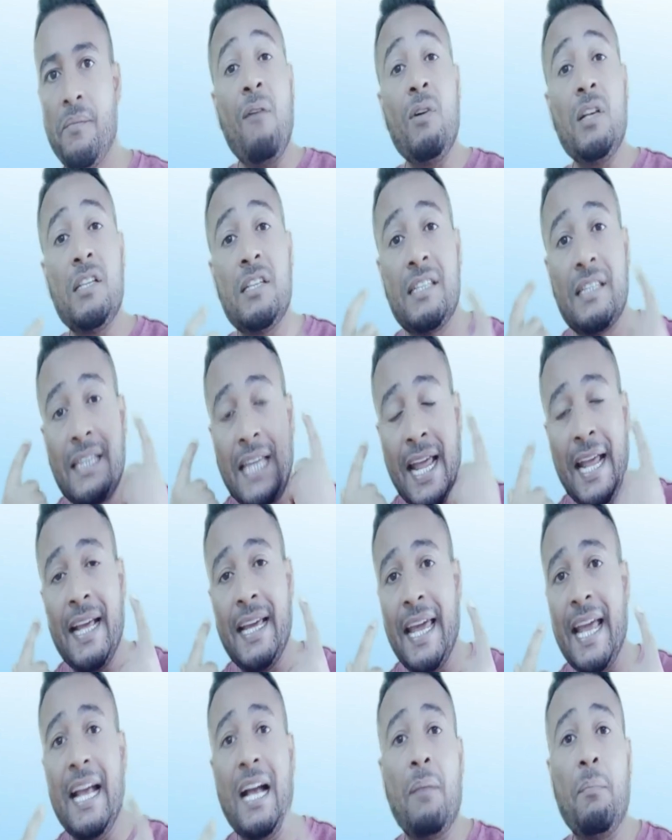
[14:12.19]
So when I
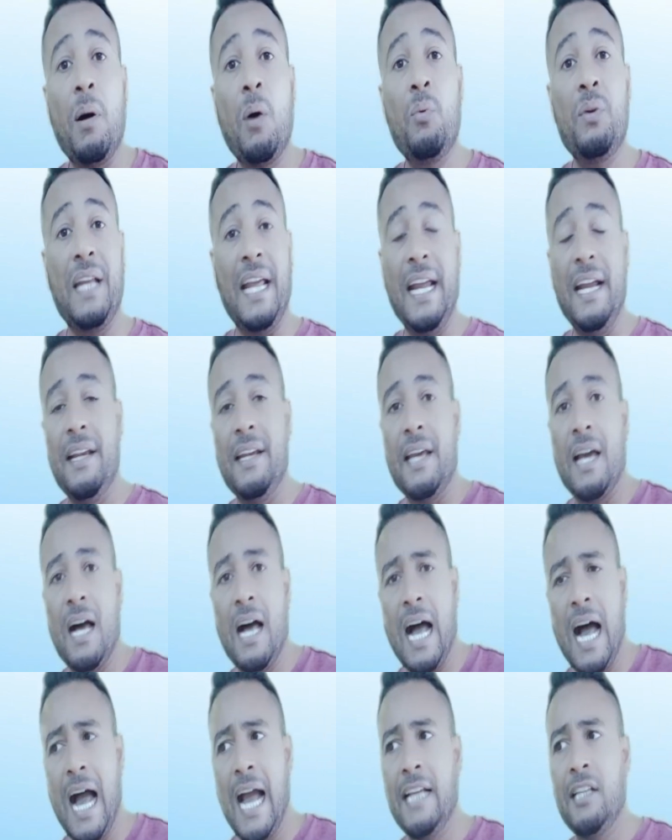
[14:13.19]
was thinking
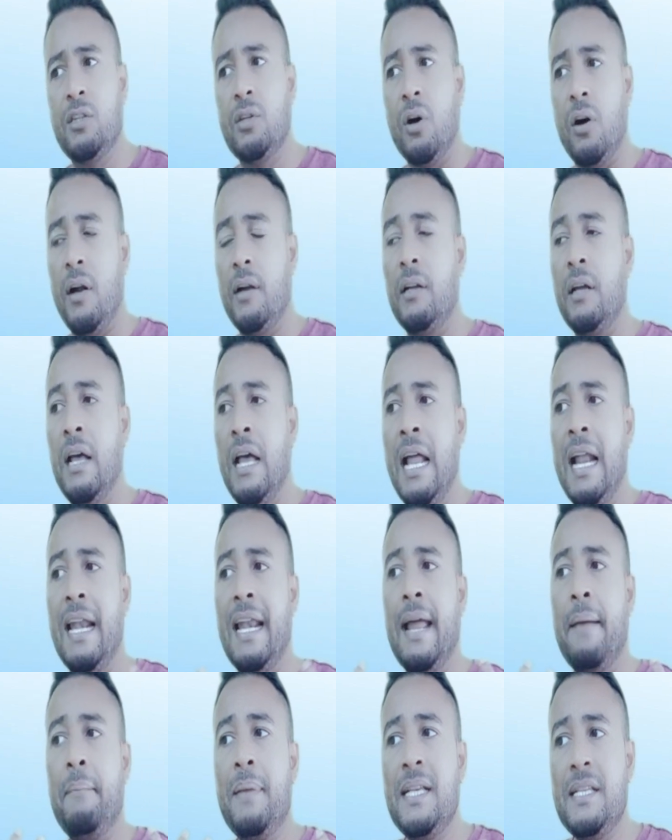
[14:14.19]
about India, I
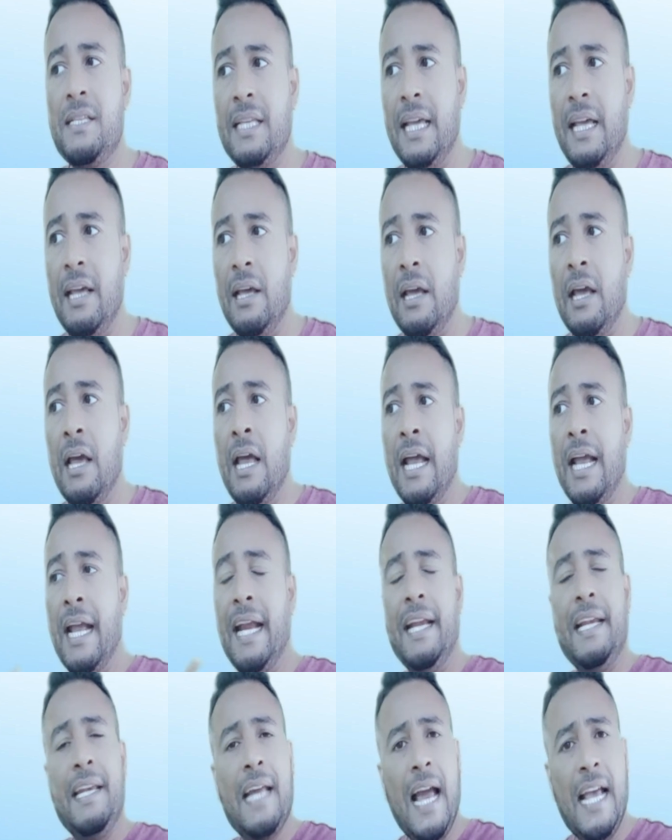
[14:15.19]
thought, let me
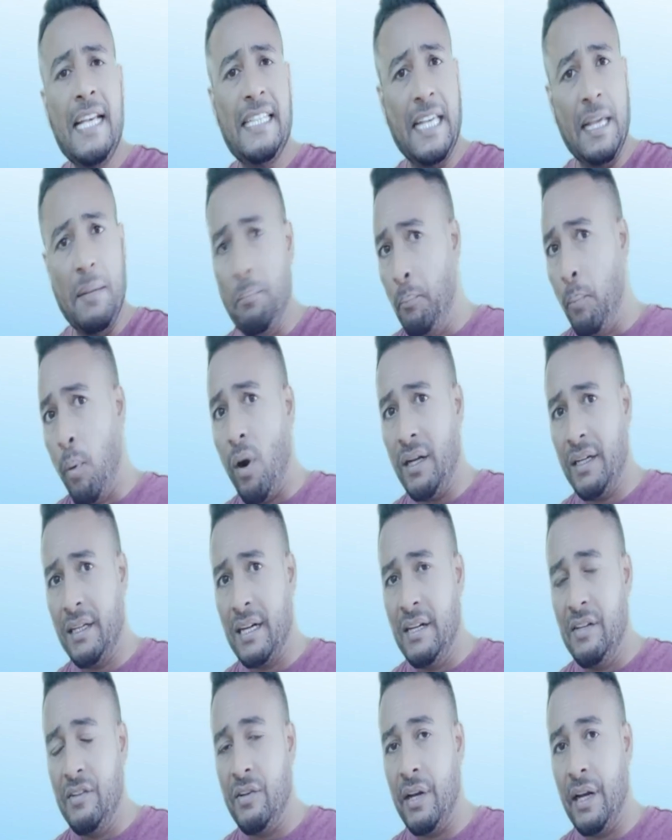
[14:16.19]
see, India is
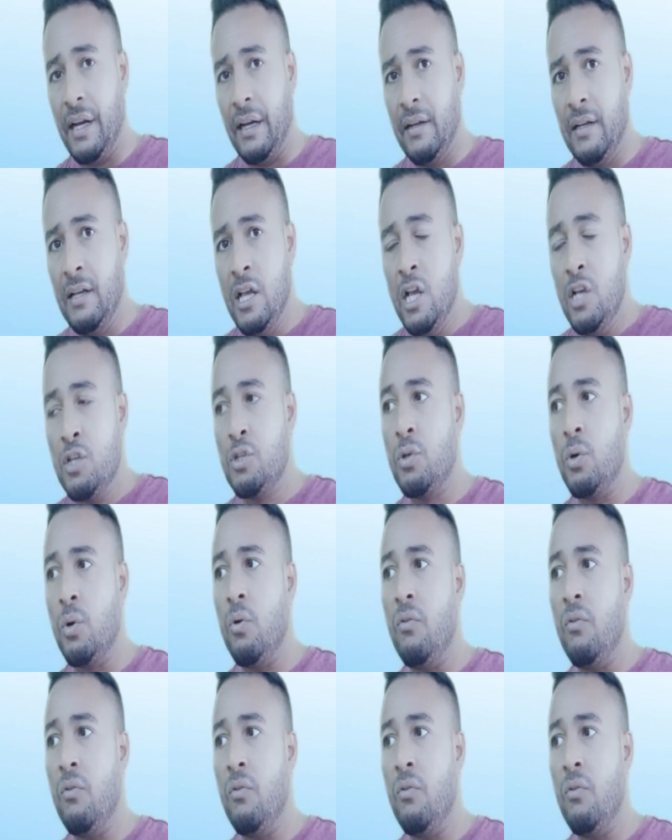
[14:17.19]
import country.